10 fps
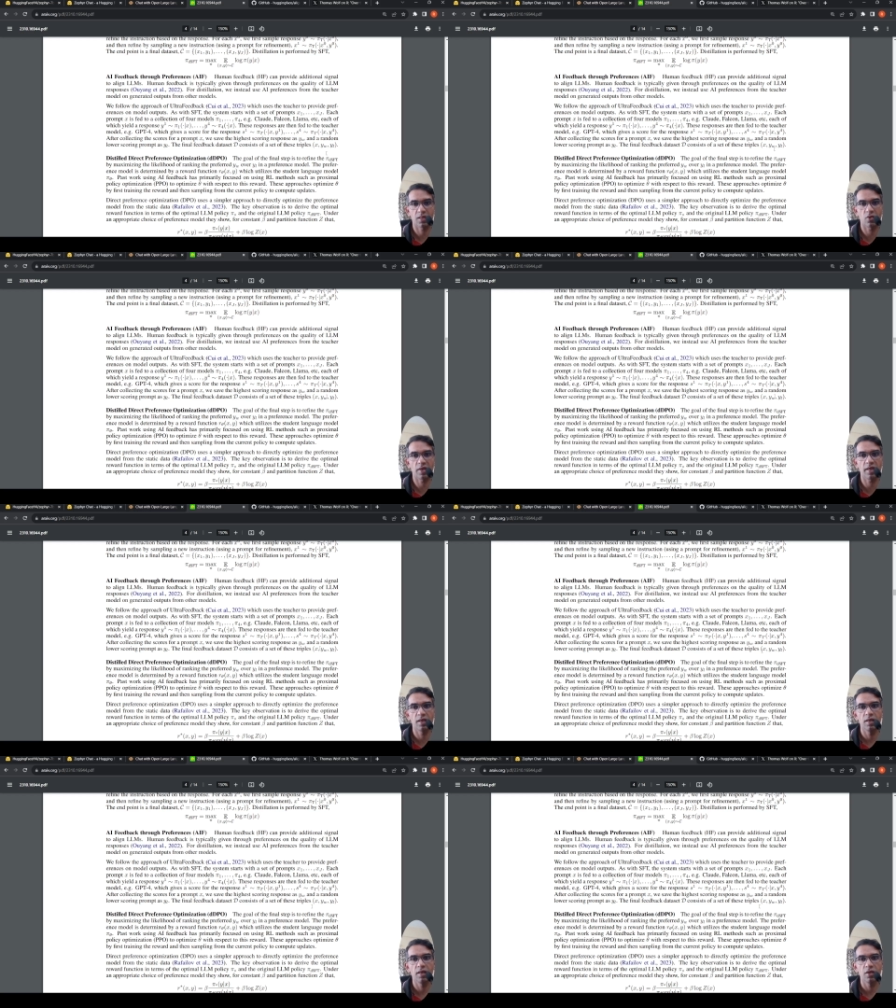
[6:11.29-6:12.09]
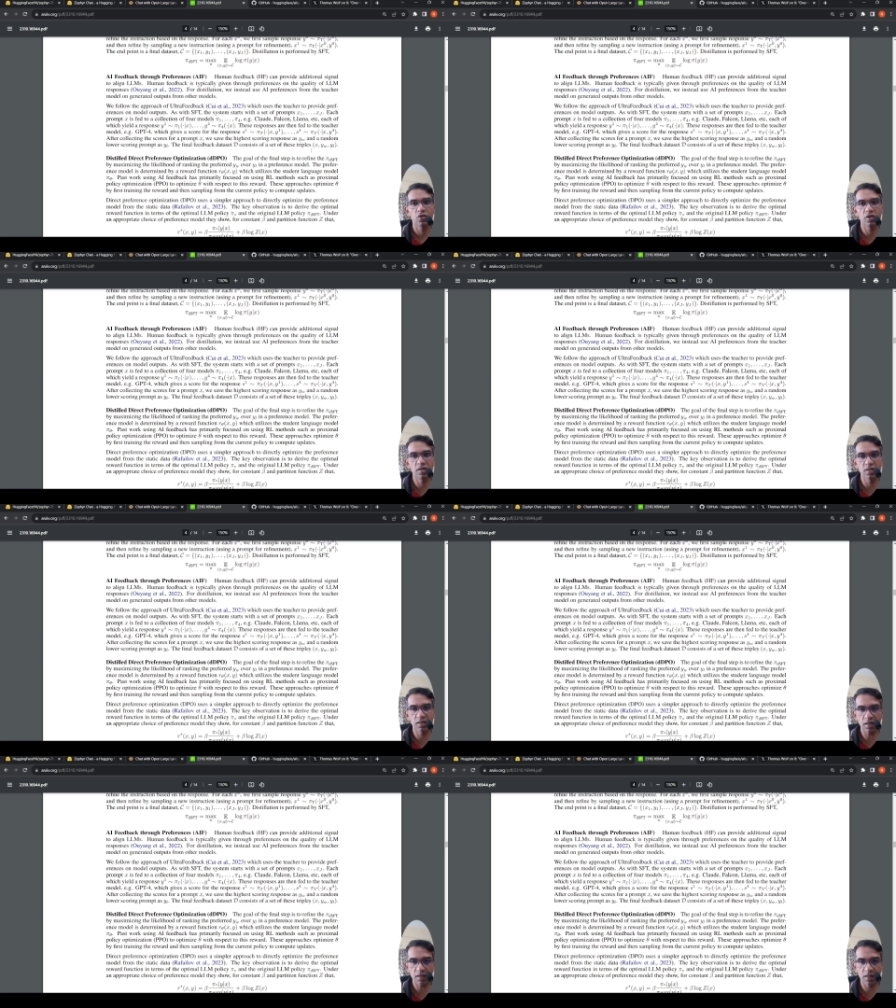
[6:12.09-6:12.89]
Okay. So this is
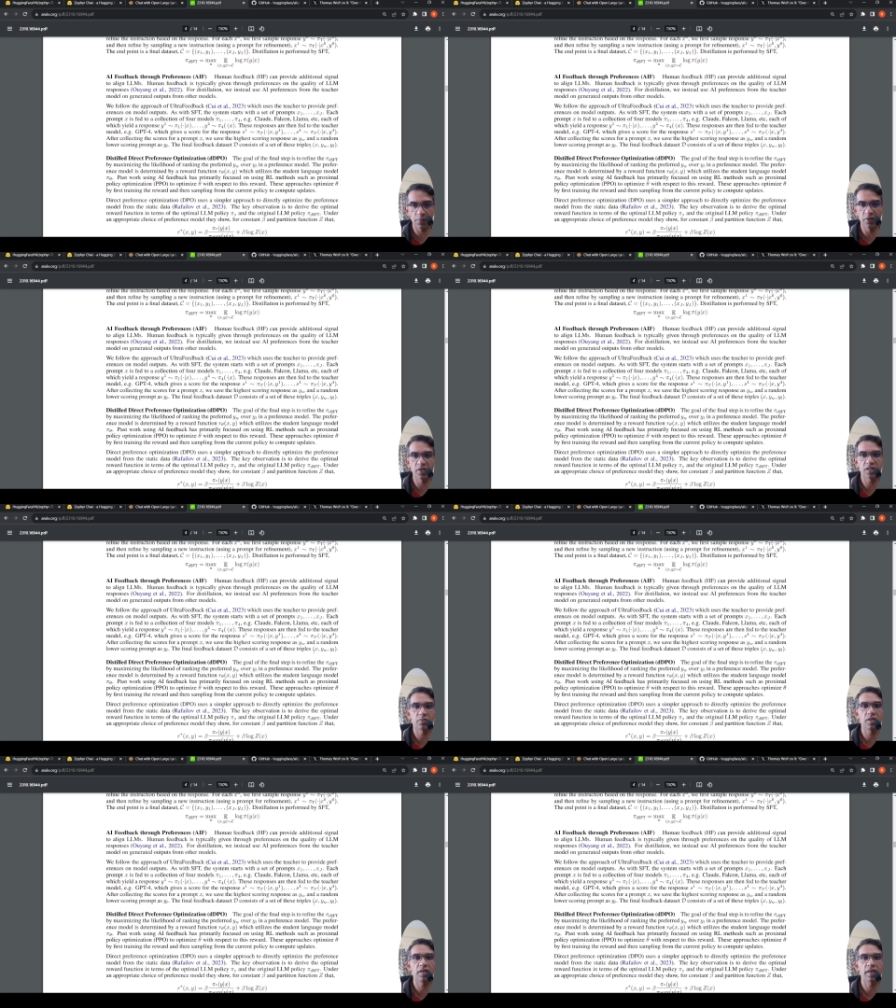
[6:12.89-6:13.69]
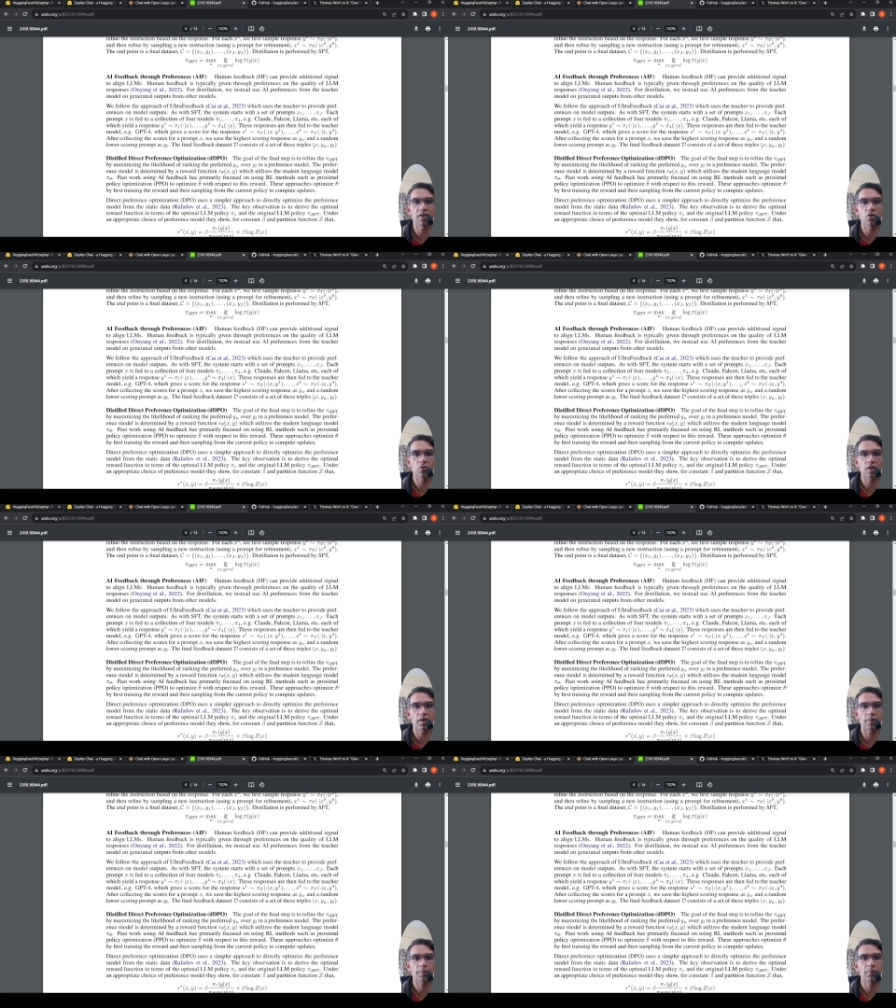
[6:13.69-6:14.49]
a triple which has been created over here.
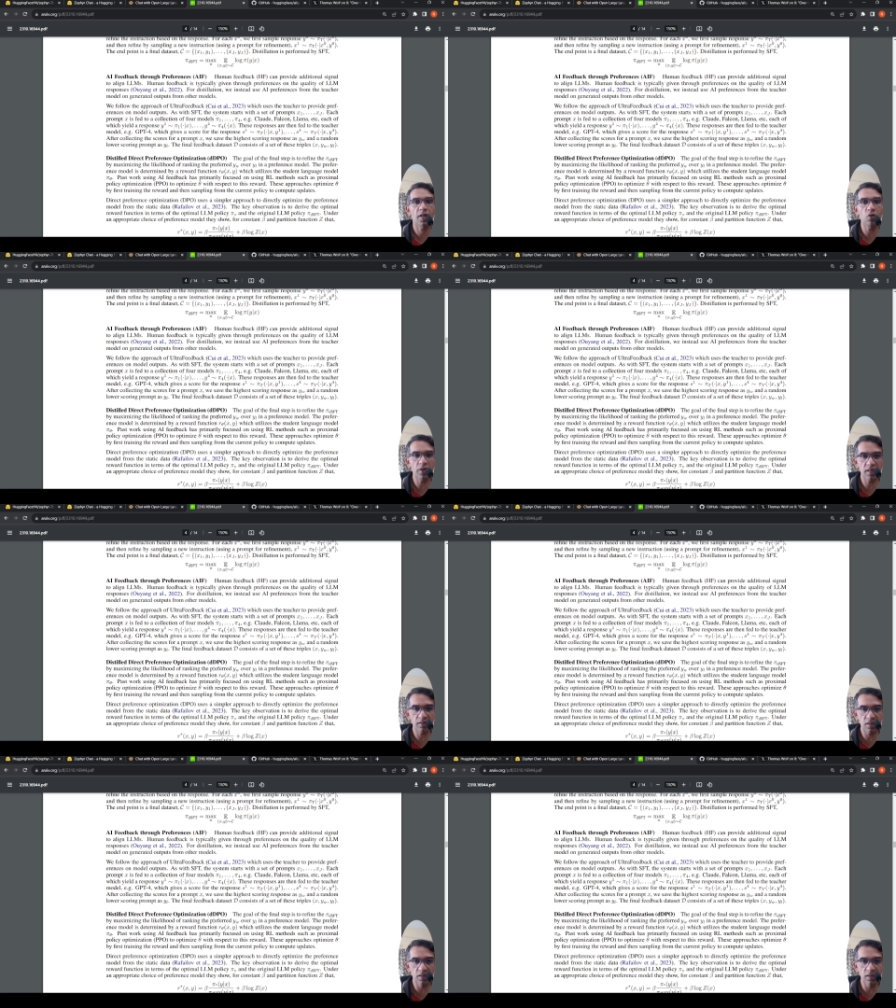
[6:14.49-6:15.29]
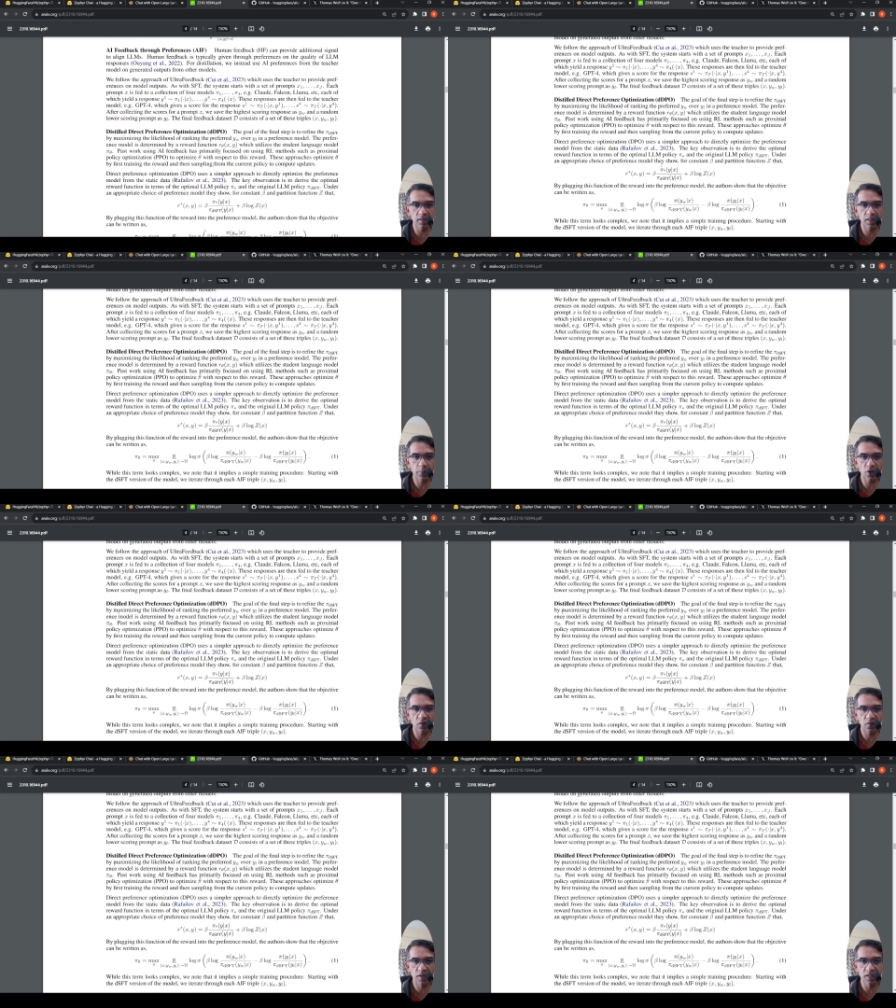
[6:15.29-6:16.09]
Now there is the third step of
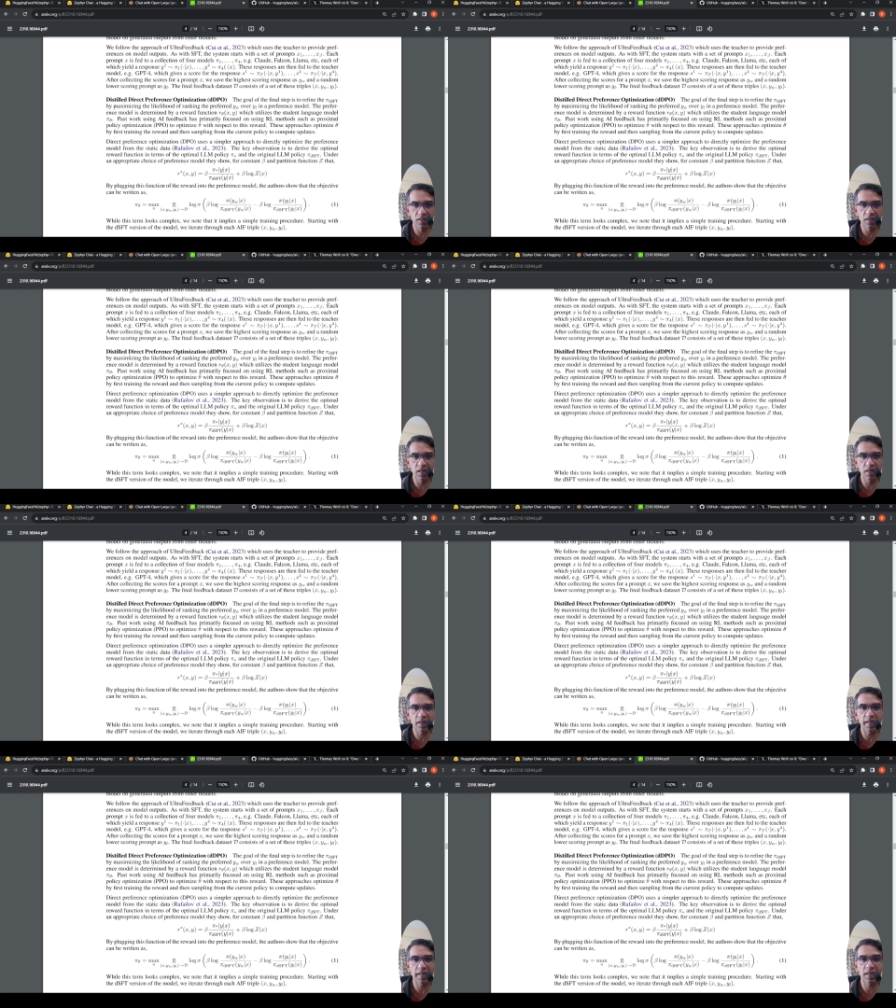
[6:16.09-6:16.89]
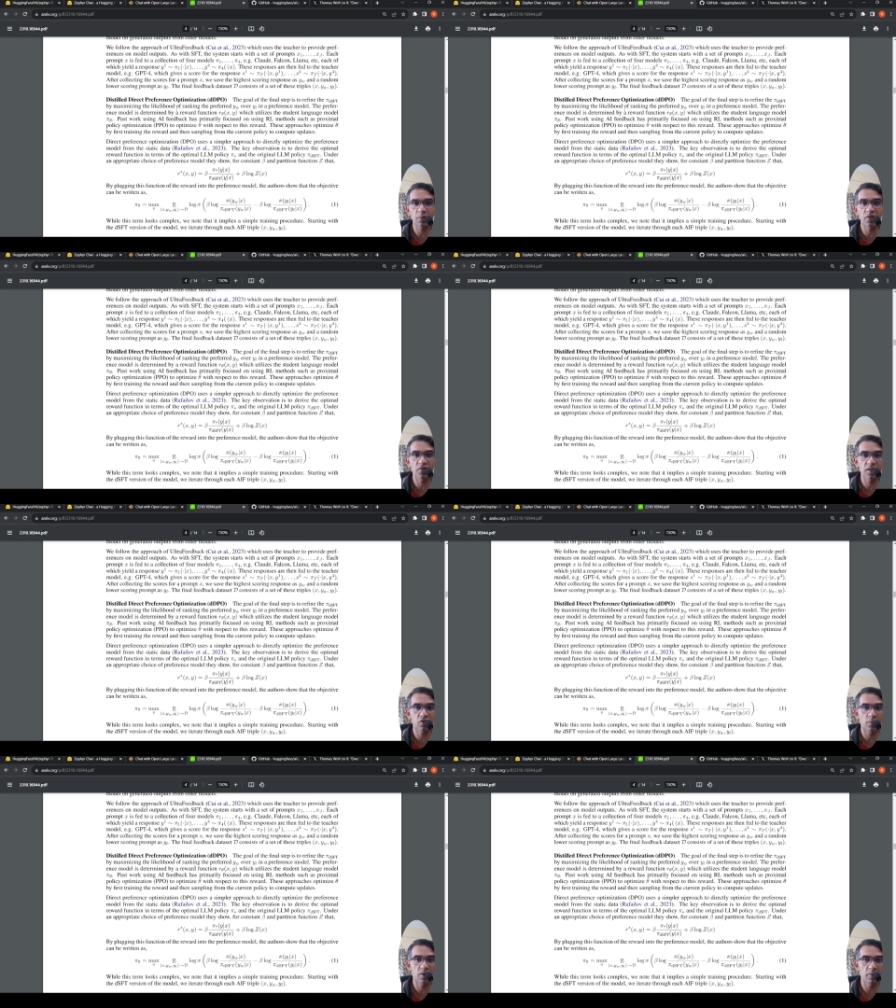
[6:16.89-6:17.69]
distilled direct preference
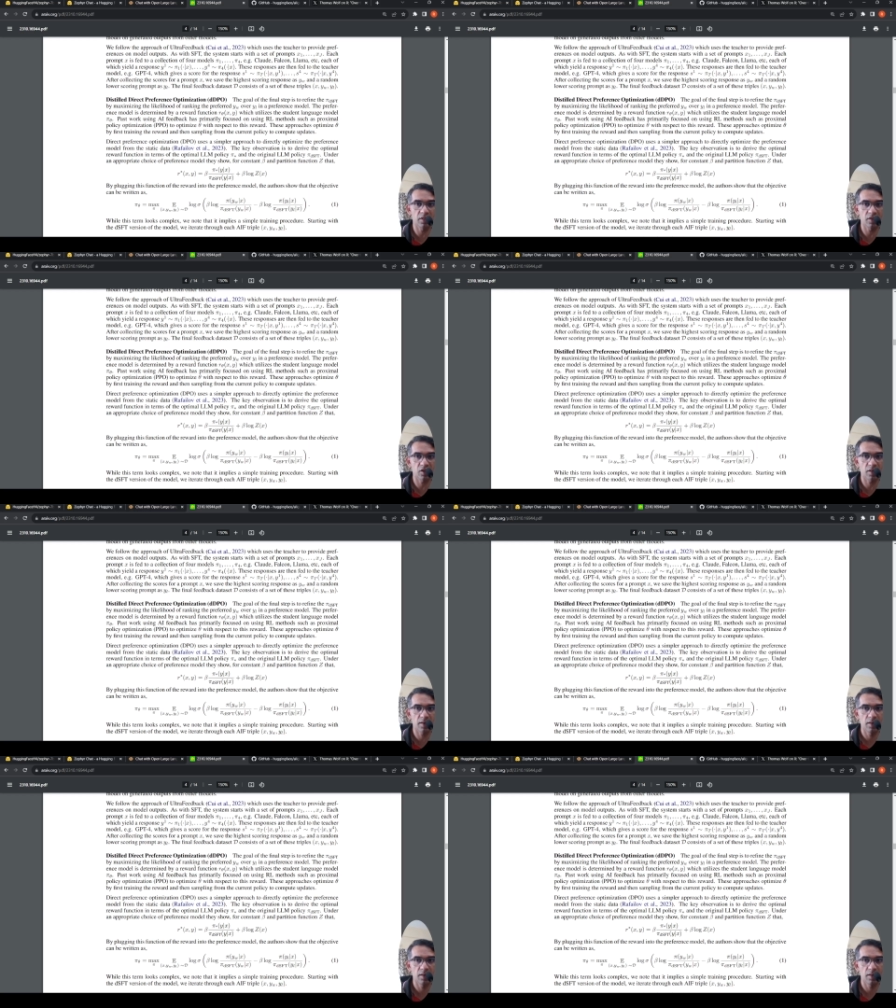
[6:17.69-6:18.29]
optimization.